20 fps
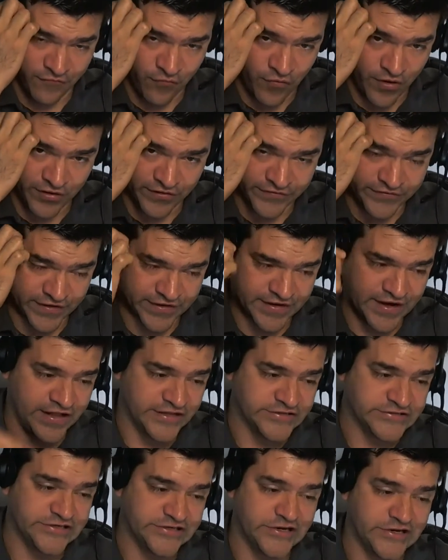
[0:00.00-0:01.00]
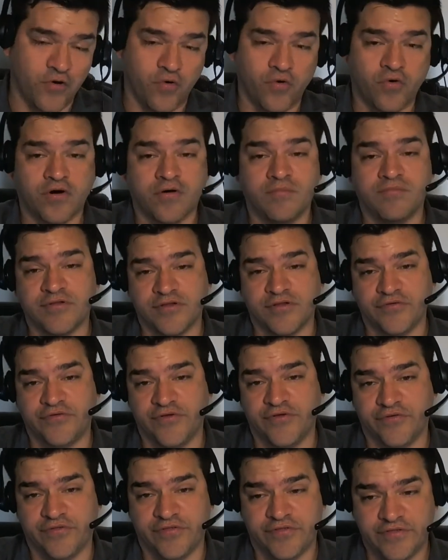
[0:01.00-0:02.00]
wireless technology or
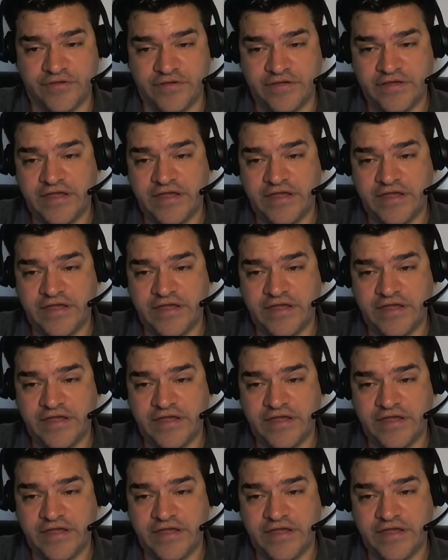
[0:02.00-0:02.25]
Bluetooth.